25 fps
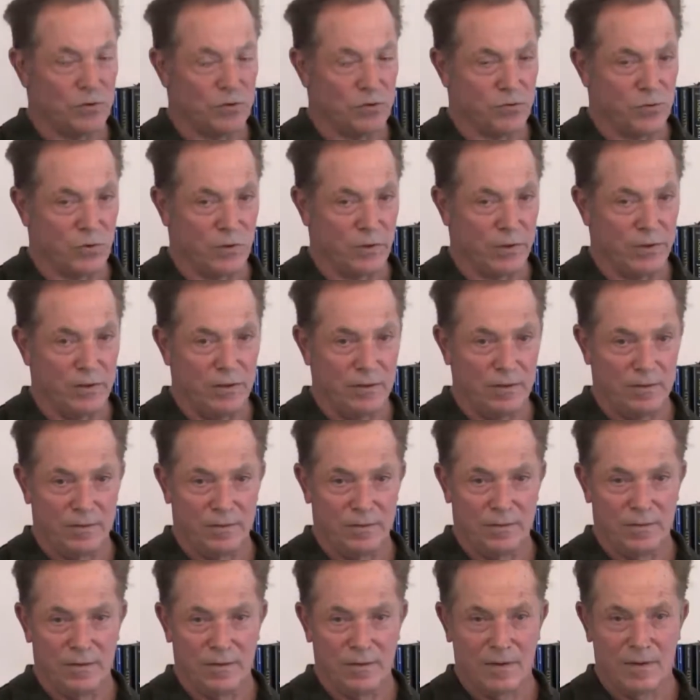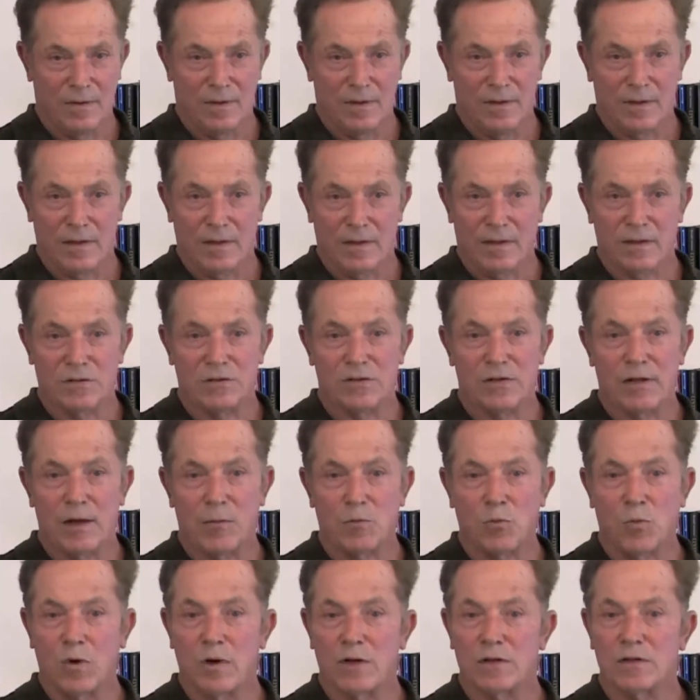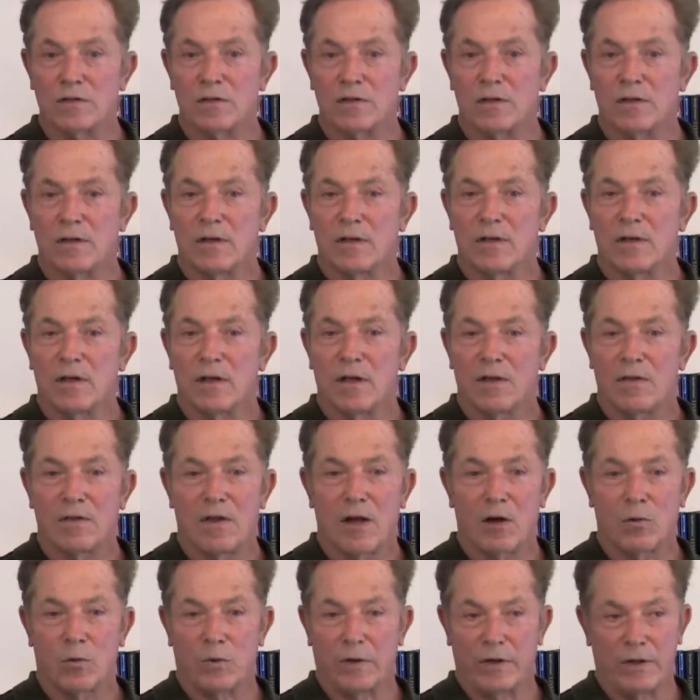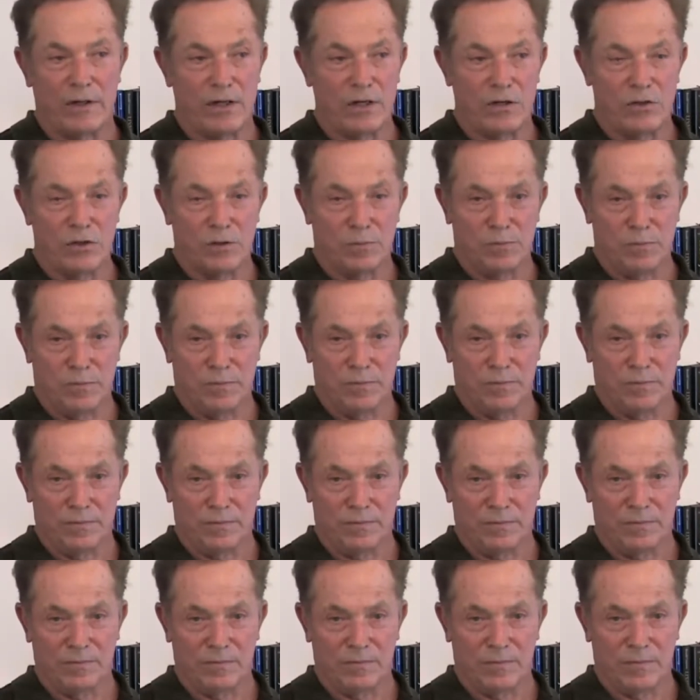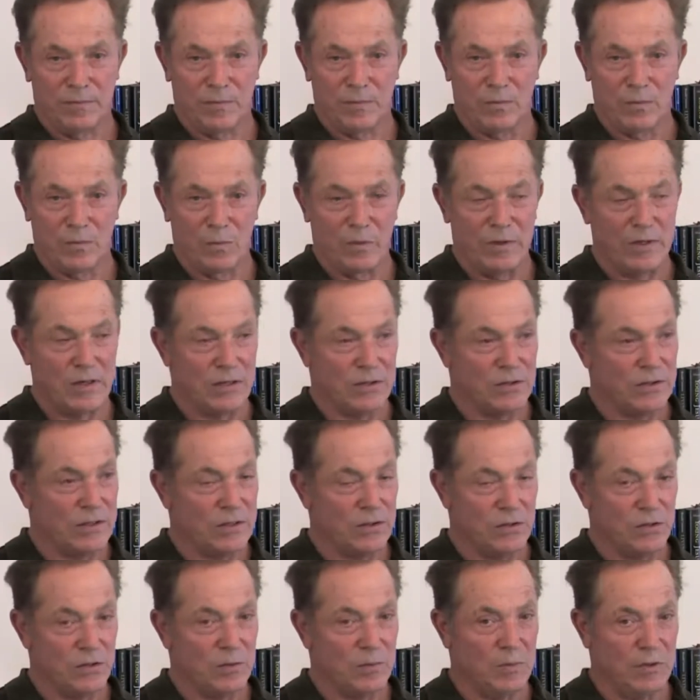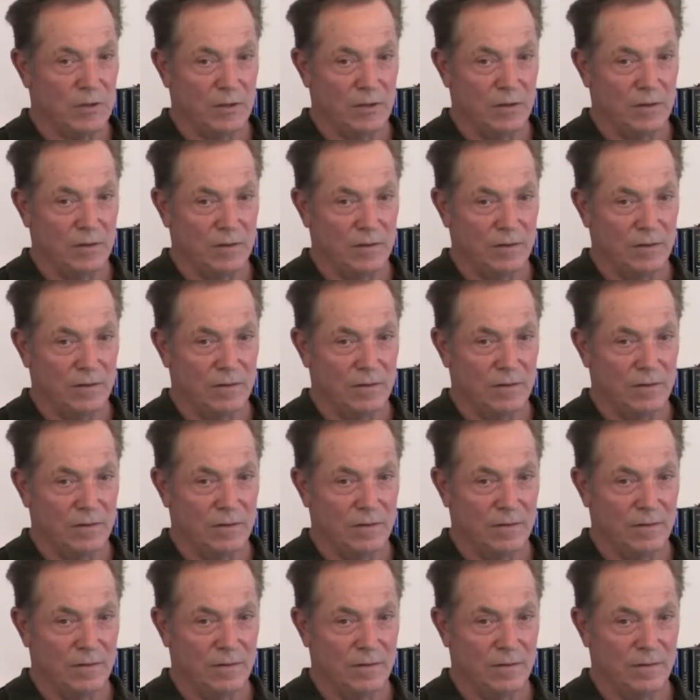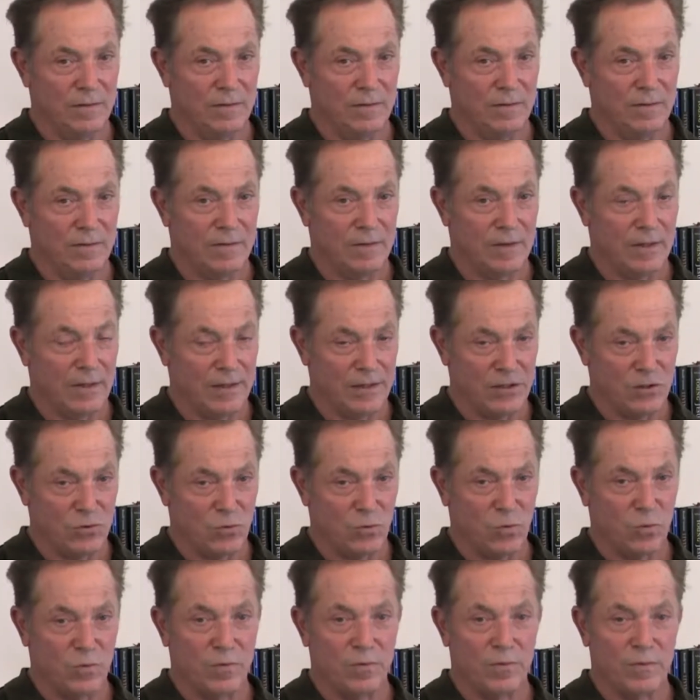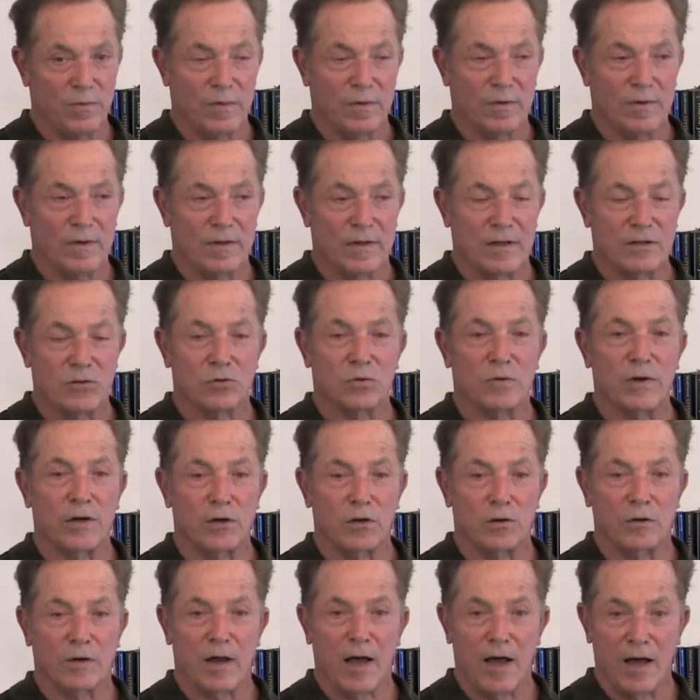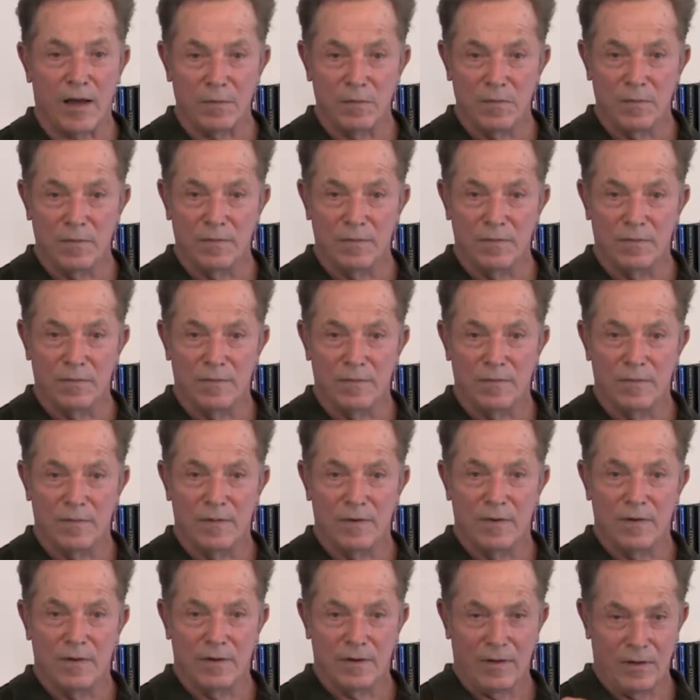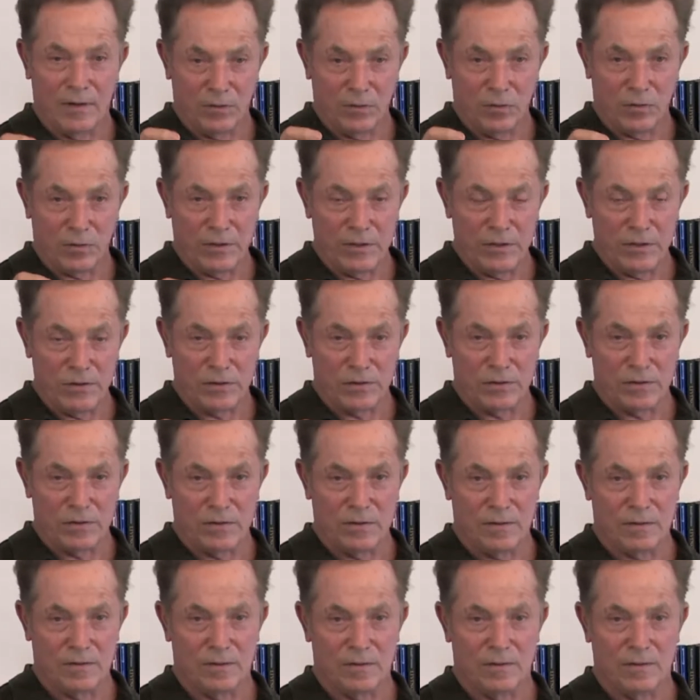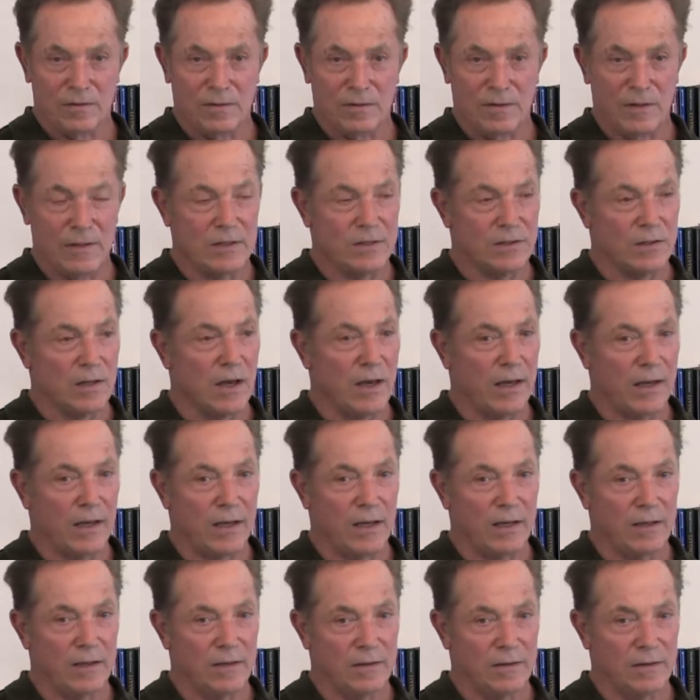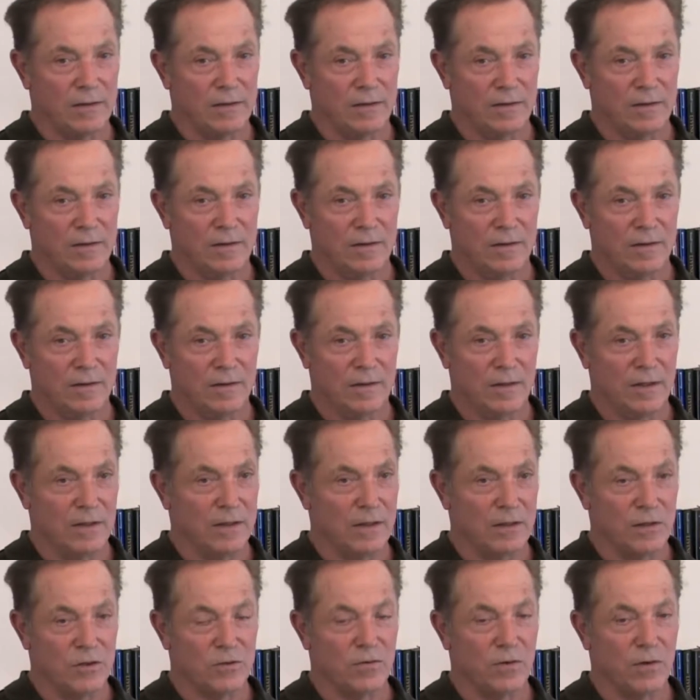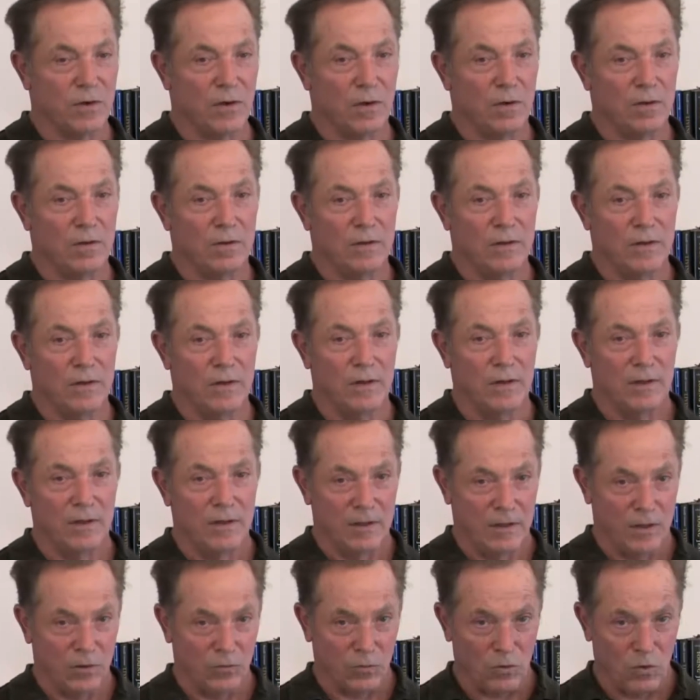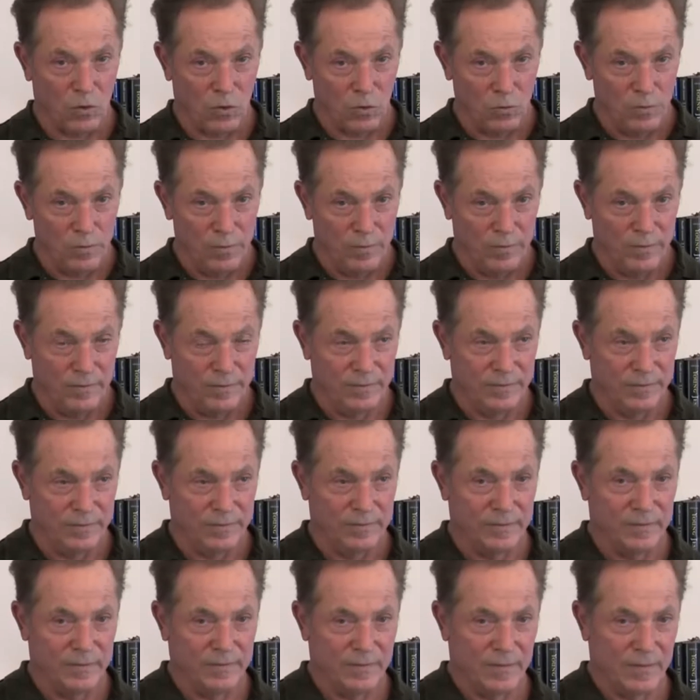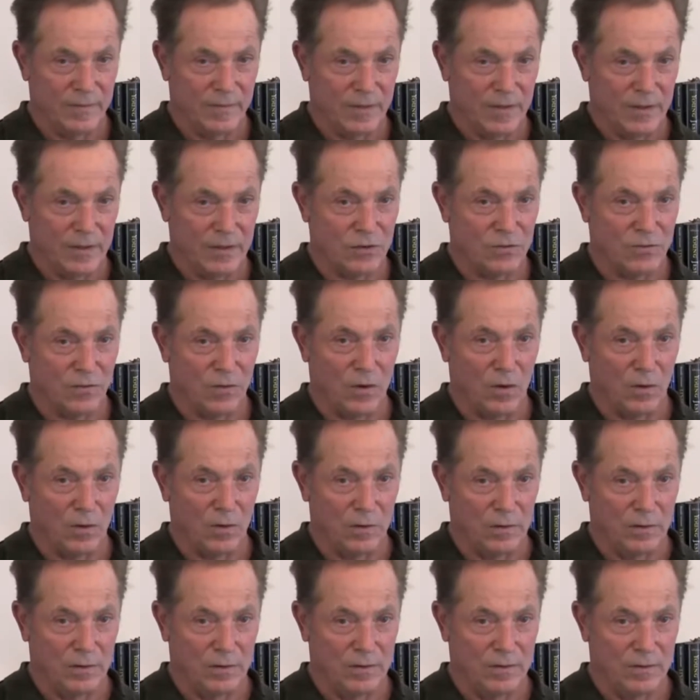destroyed, the same ones that were in Egypt when it ceased to be, at least its greater time. In Greece, it is highlight, and then its fall. In Rome, and its fall.